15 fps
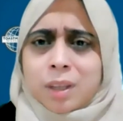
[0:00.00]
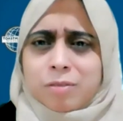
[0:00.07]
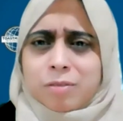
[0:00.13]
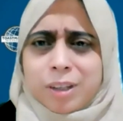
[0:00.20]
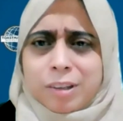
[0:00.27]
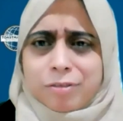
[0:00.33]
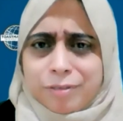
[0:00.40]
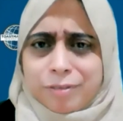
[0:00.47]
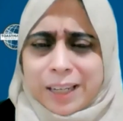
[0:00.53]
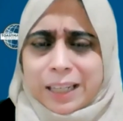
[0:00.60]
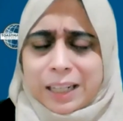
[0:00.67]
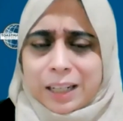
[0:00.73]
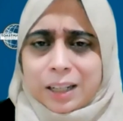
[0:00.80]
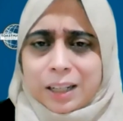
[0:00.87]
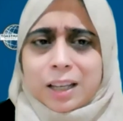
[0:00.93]
We
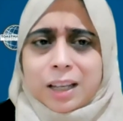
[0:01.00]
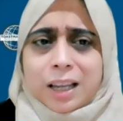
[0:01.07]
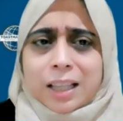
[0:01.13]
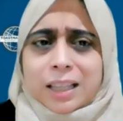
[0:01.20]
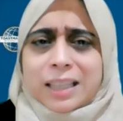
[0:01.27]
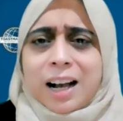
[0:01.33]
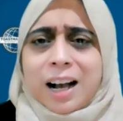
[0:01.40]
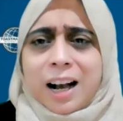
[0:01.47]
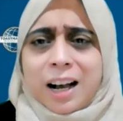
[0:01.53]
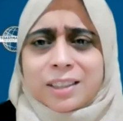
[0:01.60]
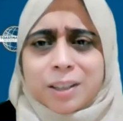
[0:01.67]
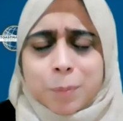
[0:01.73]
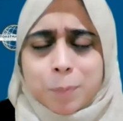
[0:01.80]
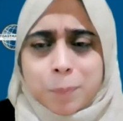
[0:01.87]
feel the other